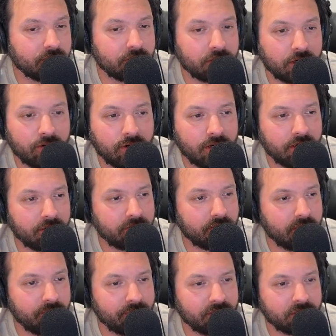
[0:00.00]
generate
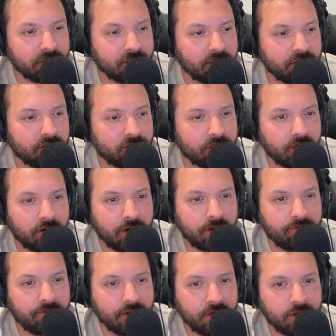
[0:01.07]
images, generate
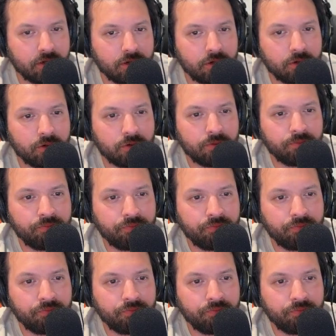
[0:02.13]
video.